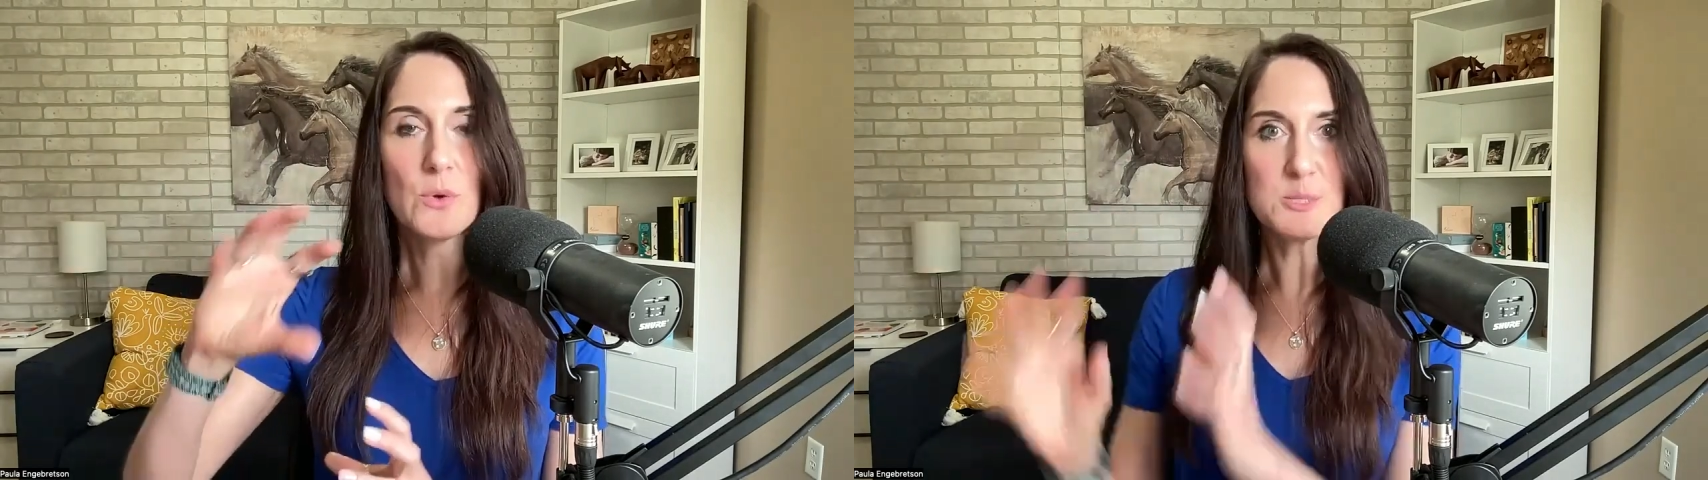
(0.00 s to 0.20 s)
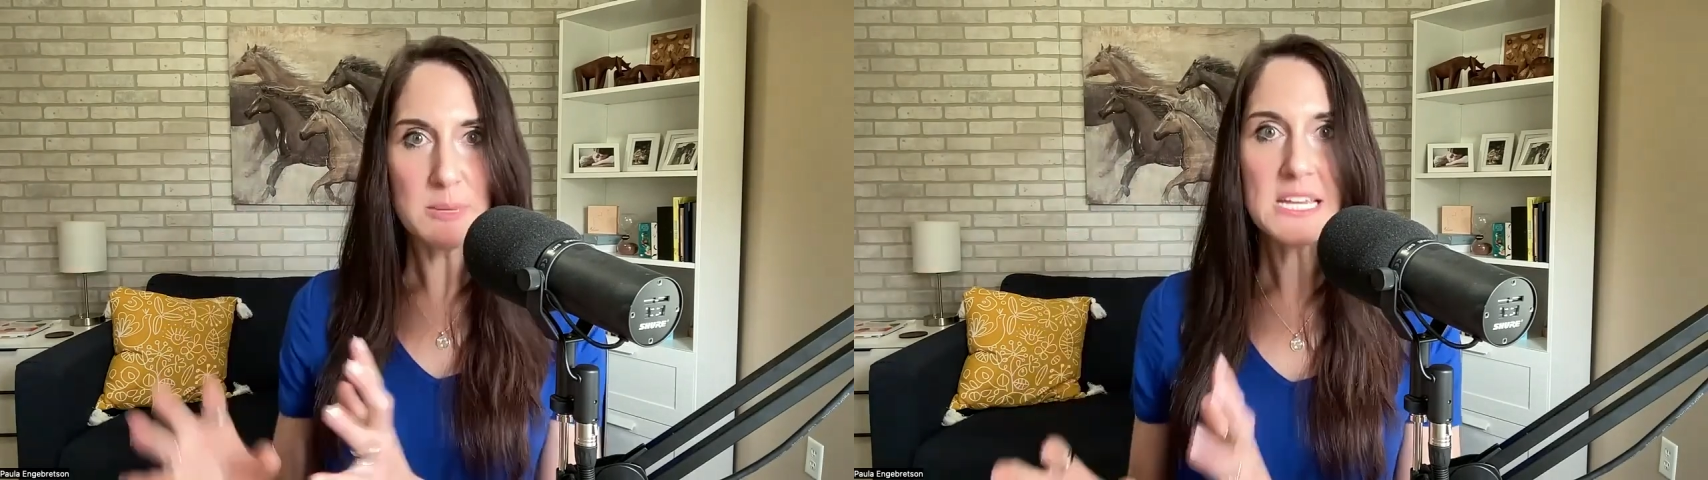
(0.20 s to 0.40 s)

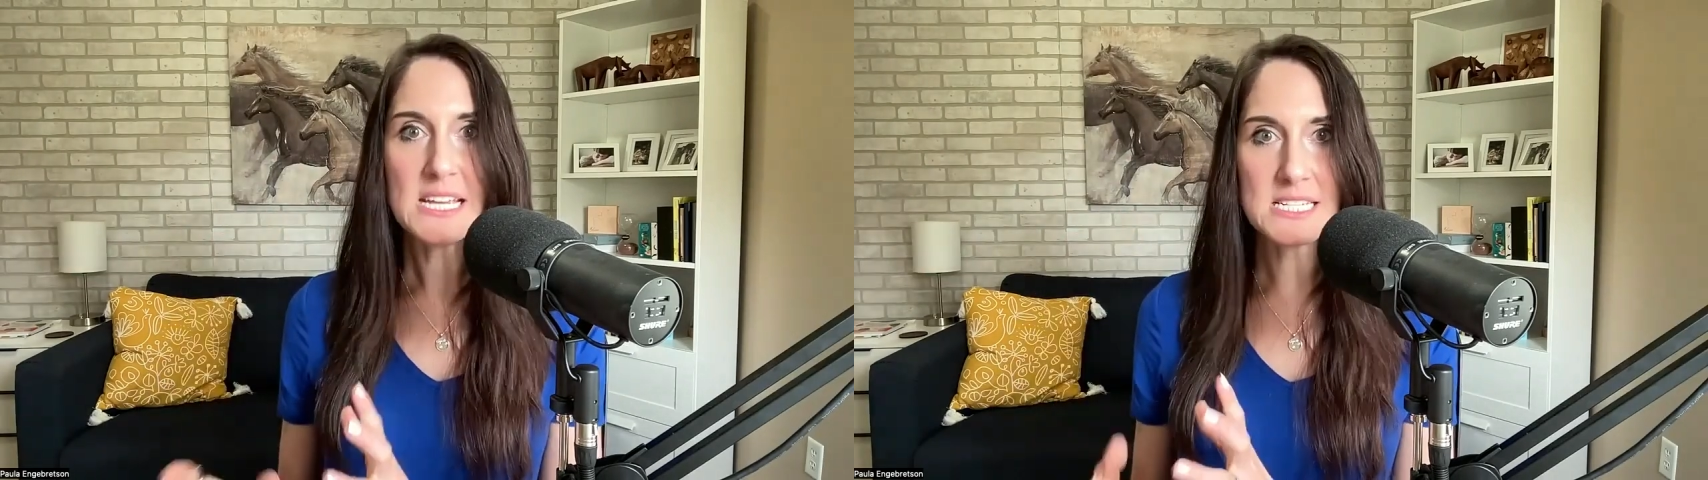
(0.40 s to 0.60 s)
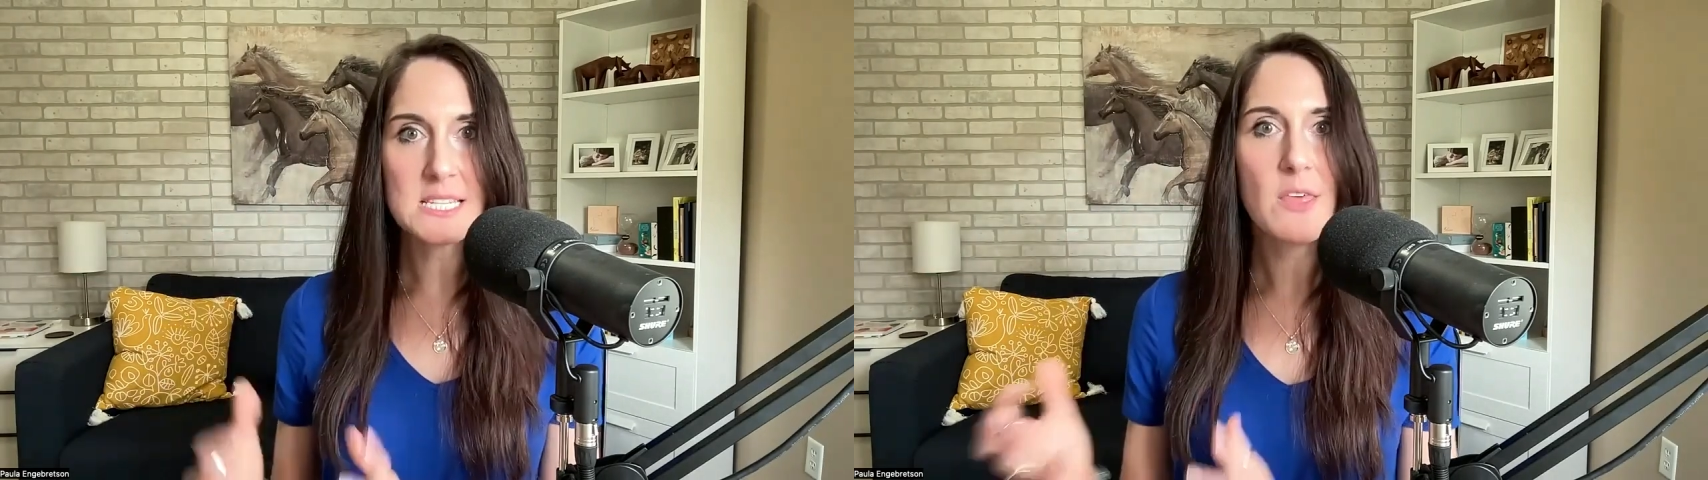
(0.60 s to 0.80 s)

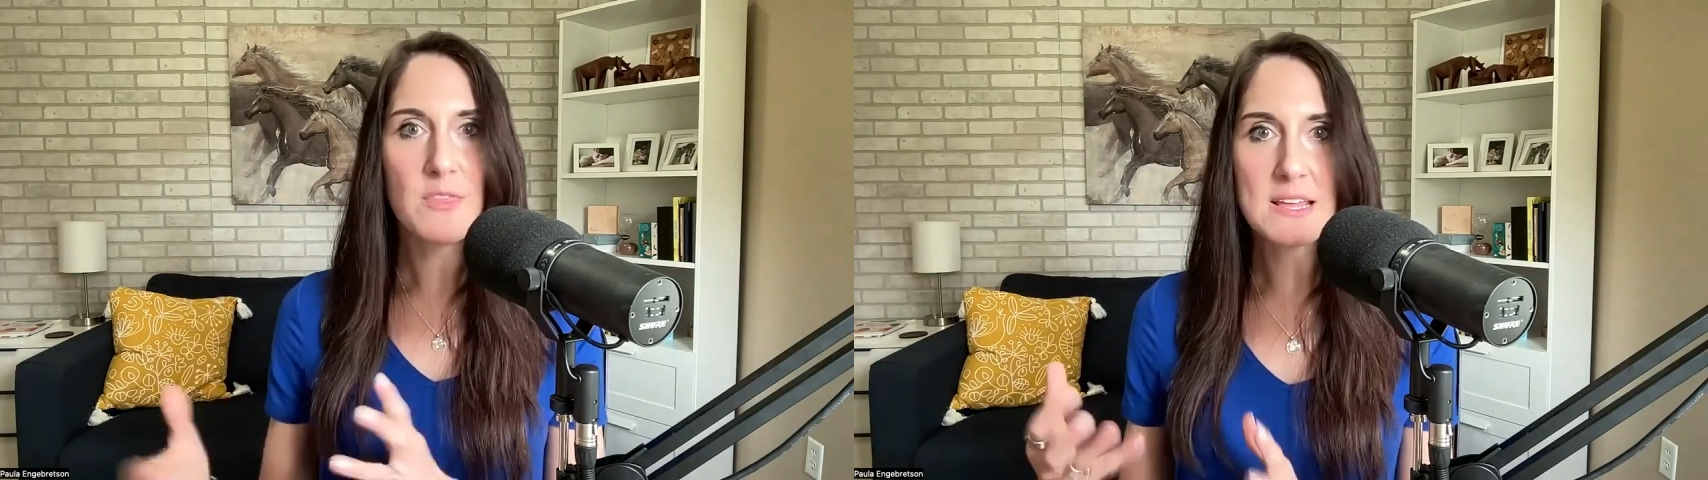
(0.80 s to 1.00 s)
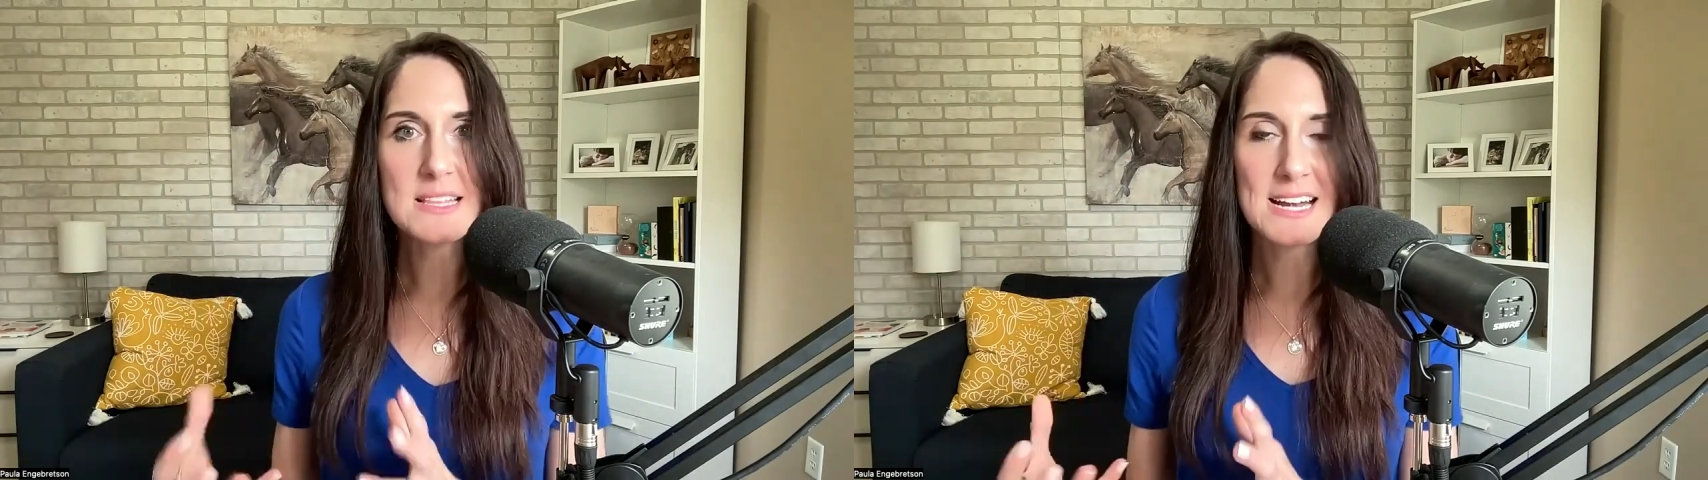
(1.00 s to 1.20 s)
speaking to the
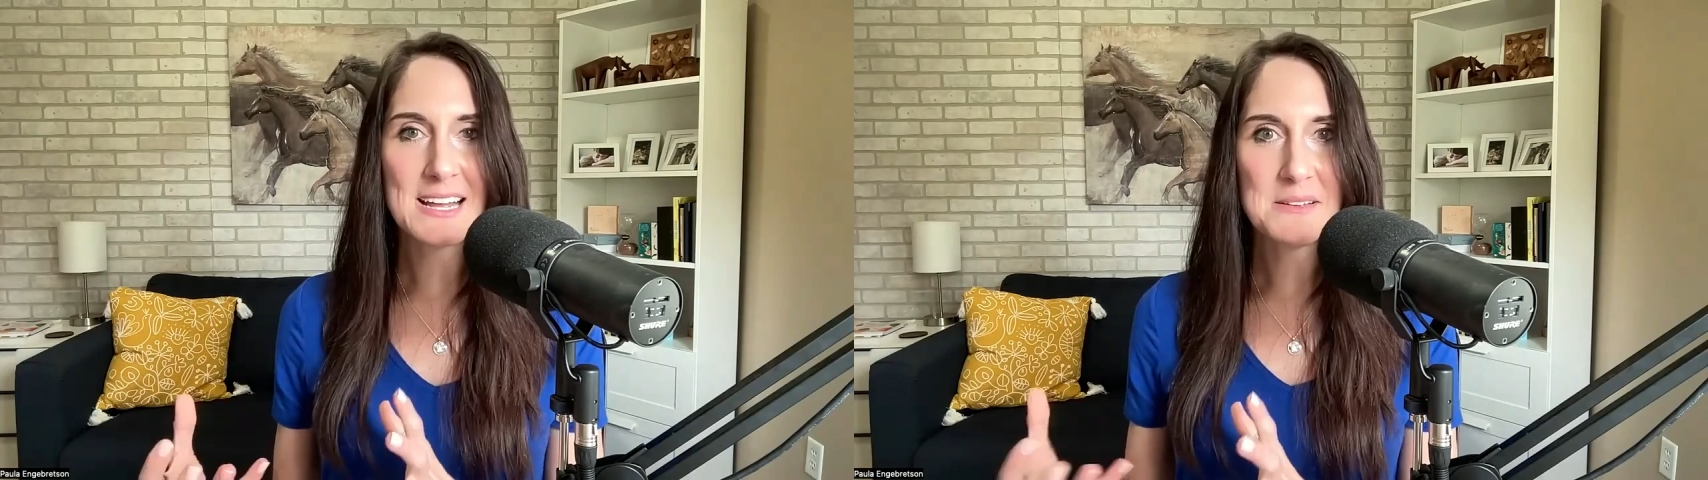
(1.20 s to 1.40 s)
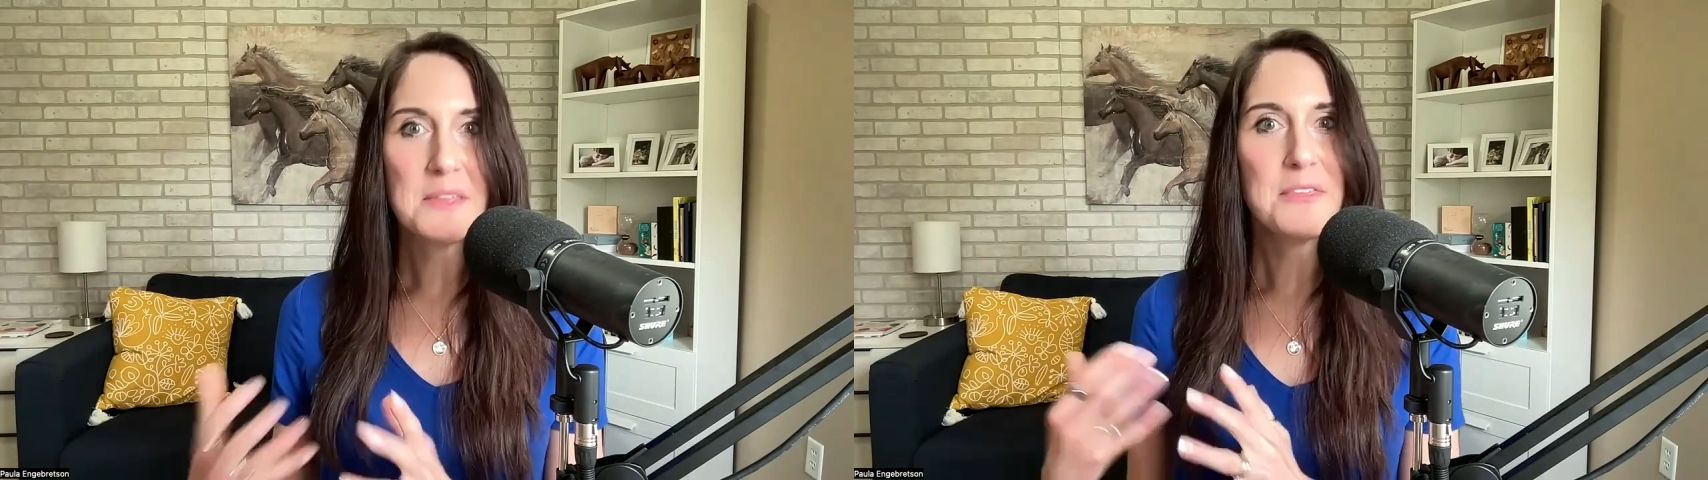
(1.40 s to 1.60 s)
thing that I